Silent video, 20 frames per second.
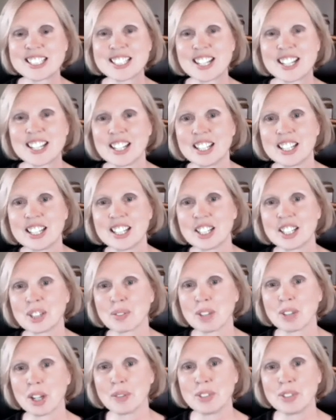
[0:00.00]
I am
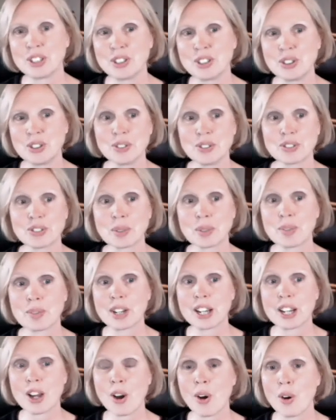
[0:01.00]
coming to you from my
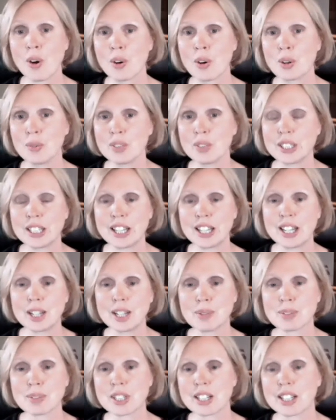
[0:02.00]
home in
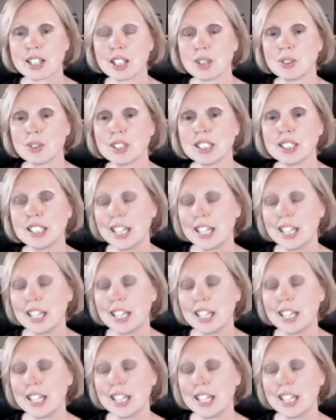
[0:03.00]
Ames, Iowa,